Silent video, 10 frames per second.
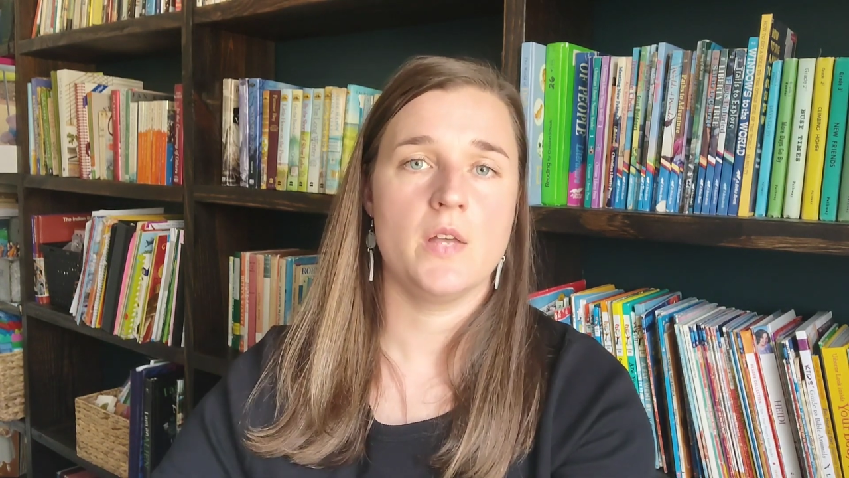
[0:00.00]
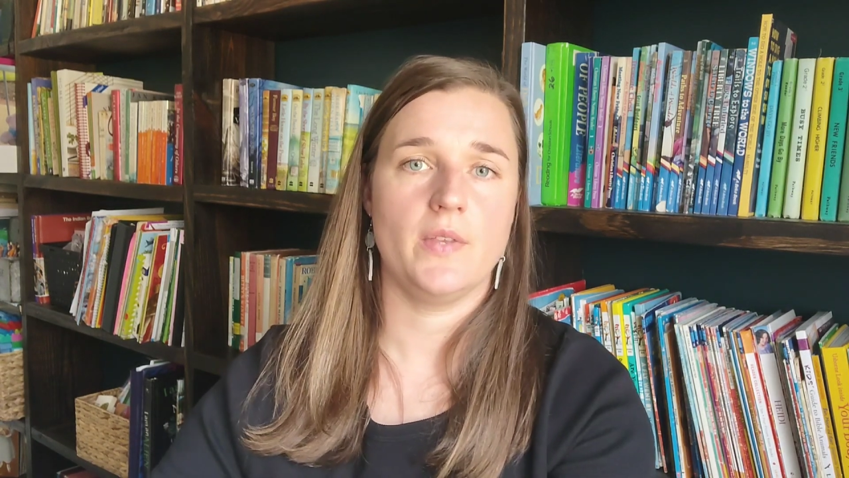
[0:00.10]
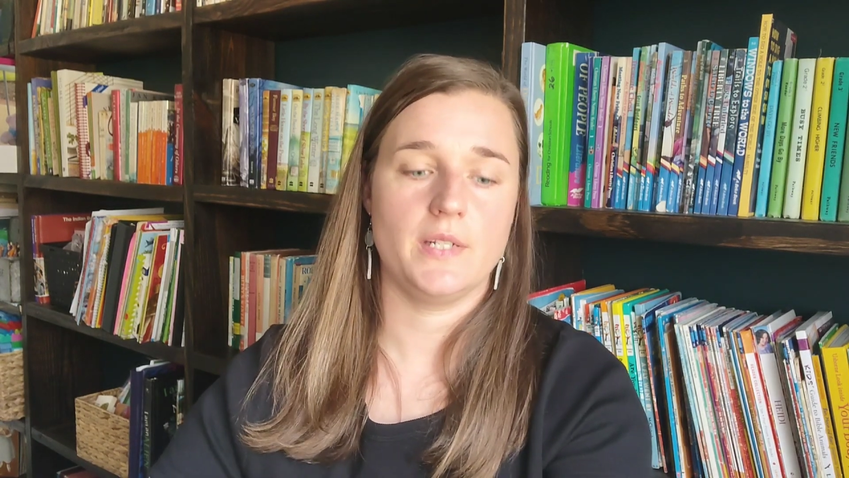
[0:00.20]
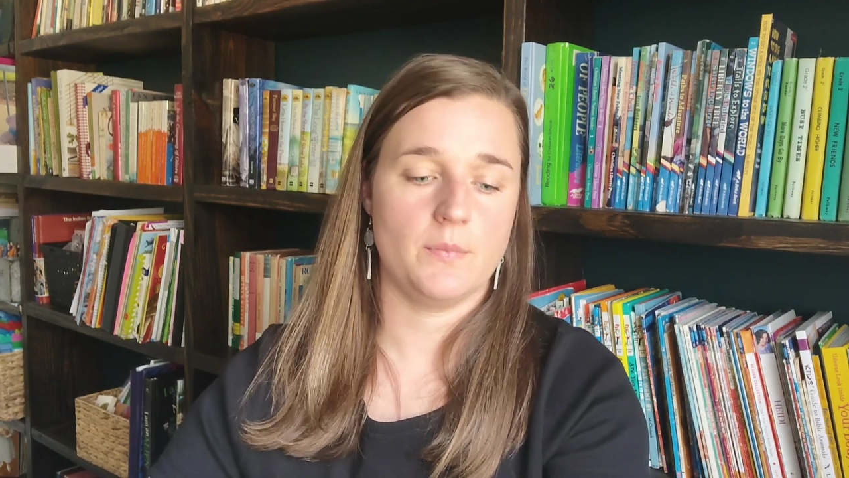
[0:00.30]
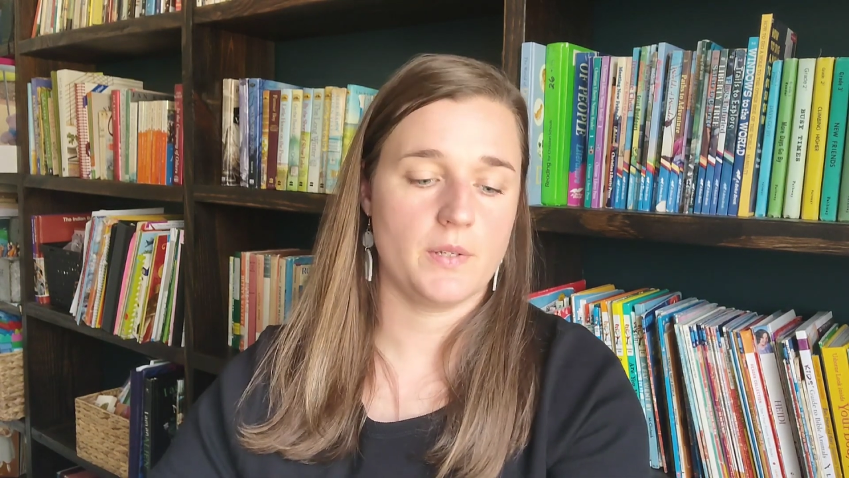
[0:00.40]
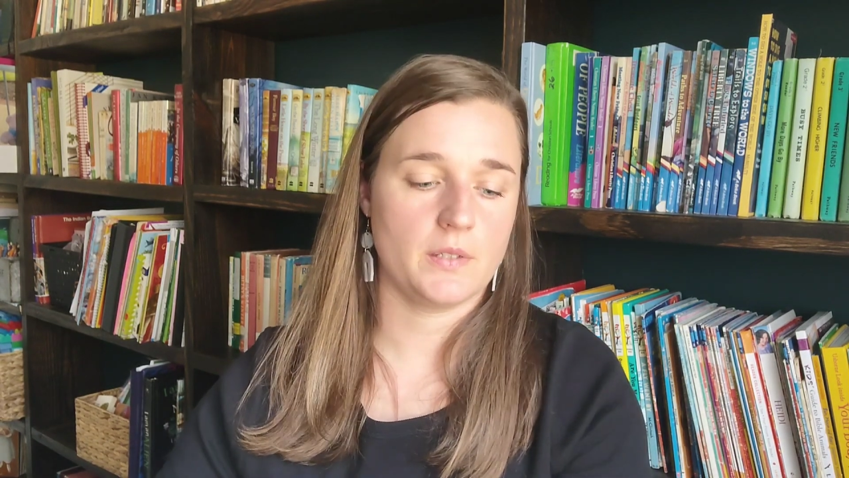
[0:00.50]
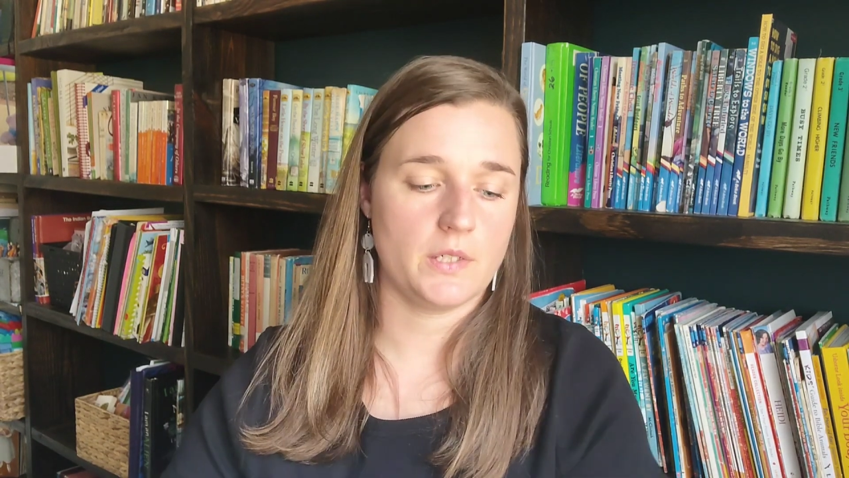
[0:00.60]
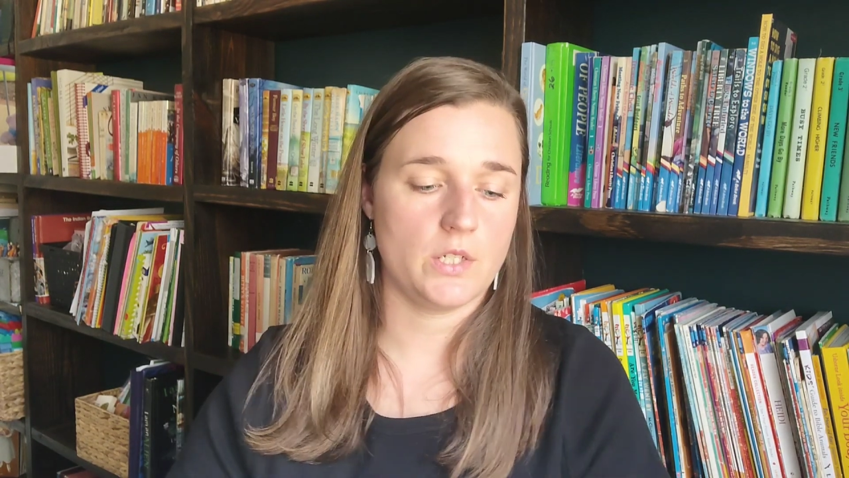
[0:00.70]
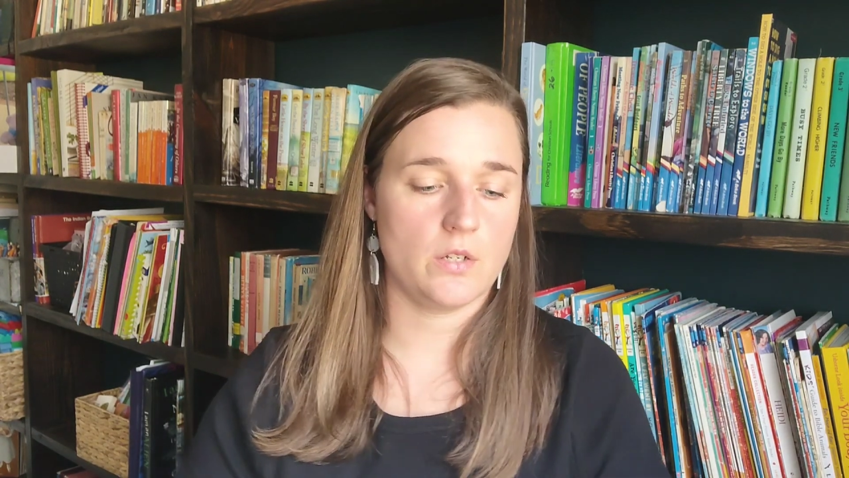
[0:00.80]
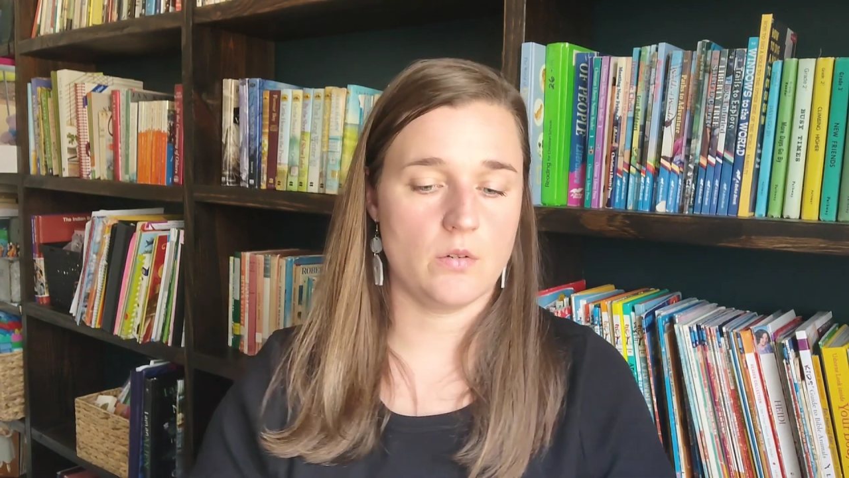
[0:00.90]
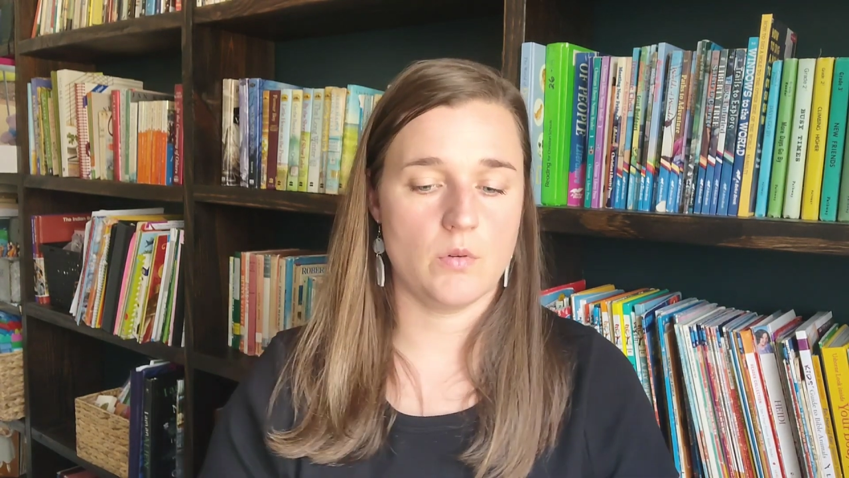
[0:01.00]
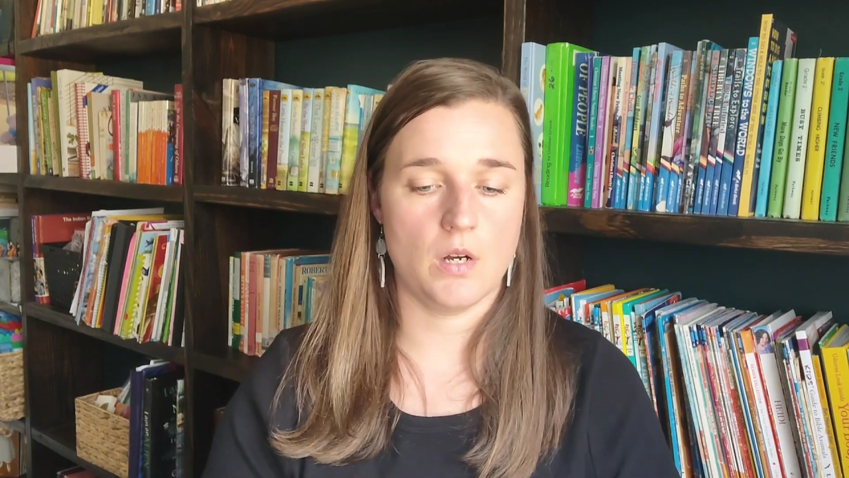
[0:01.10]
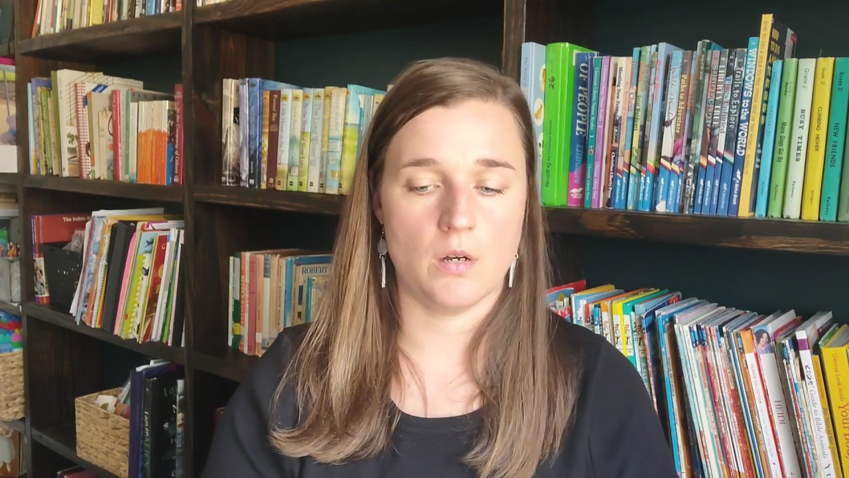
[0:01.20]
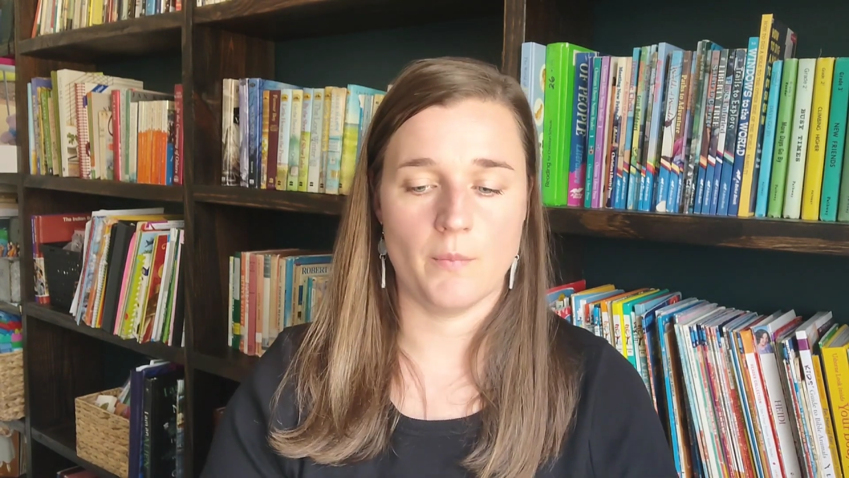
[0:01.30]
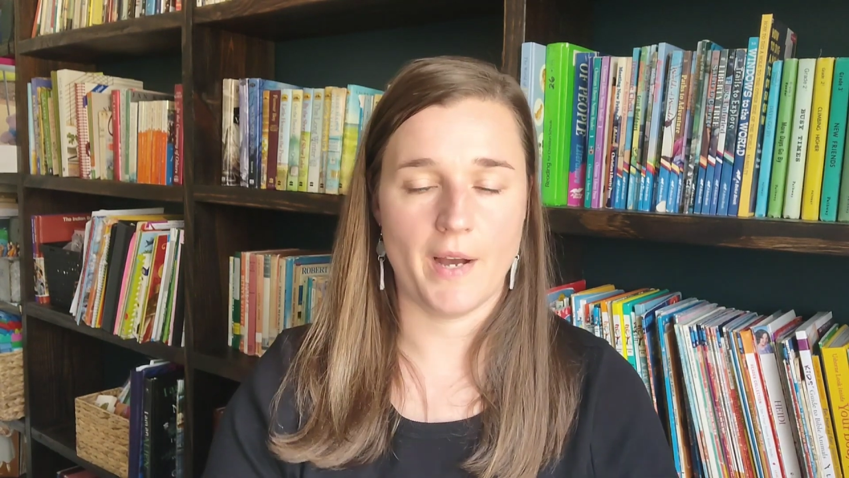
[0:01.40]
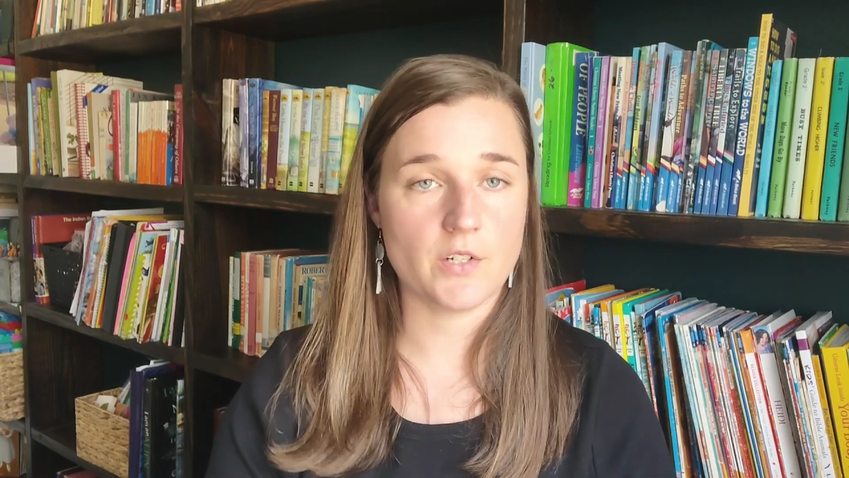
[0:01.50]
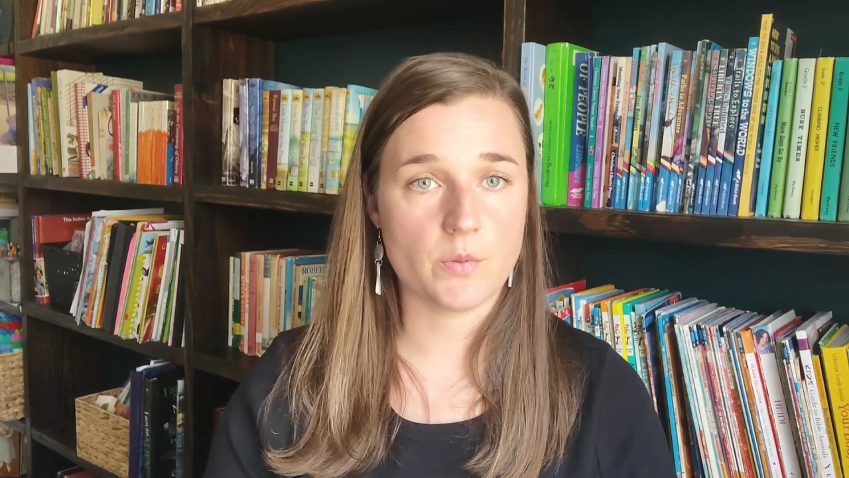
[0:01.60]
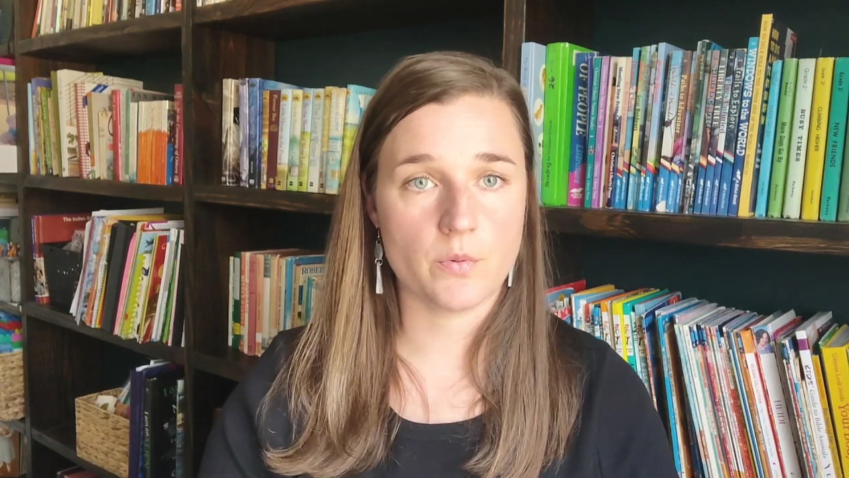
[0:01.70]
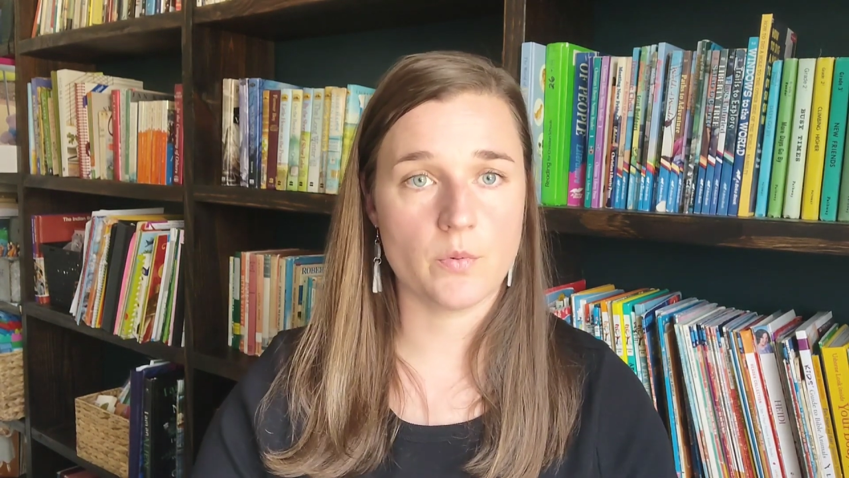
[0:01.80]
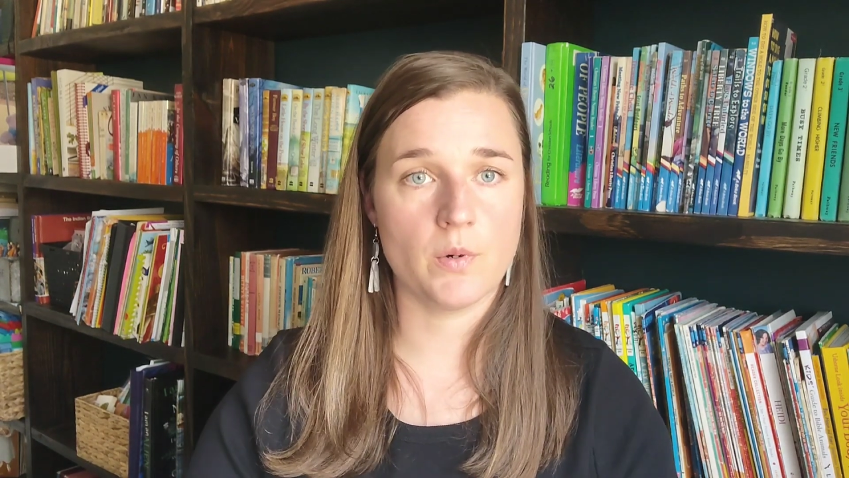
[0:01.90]
They typically do
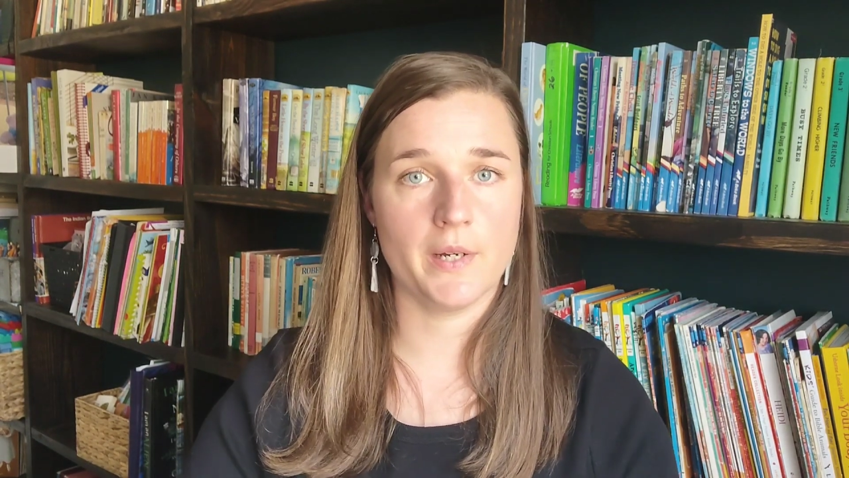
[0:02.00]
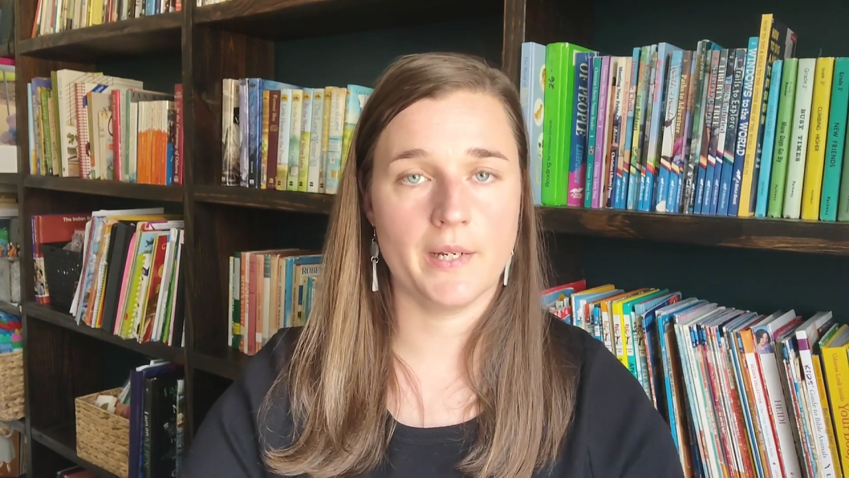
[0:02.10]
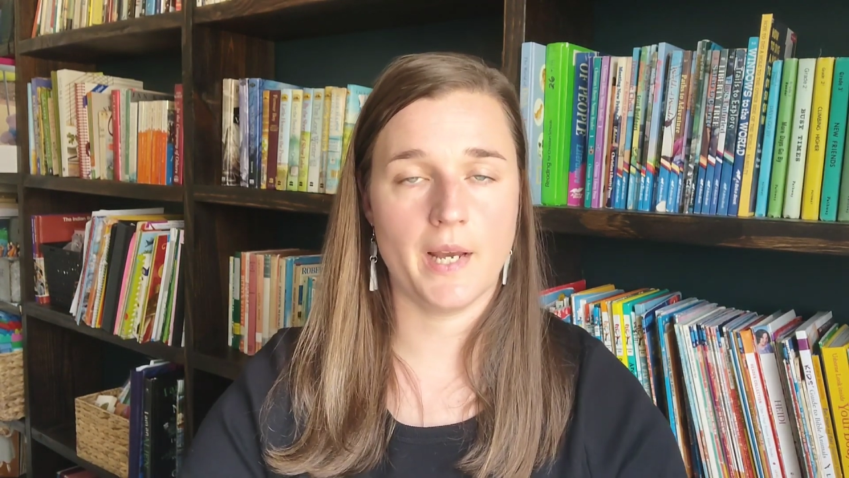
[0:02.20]
Algebra 1,